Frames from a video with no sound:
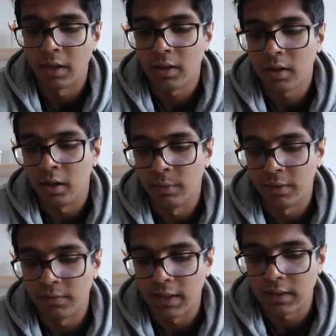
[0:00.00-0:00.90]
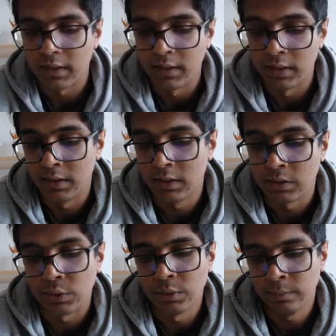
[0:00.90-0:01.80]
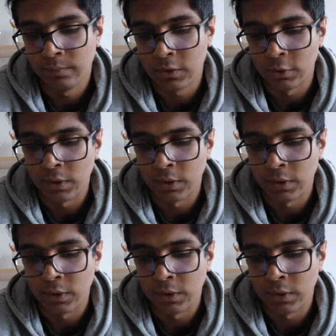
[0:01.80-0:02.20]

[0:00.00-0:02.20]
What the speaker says: My common factor is 2,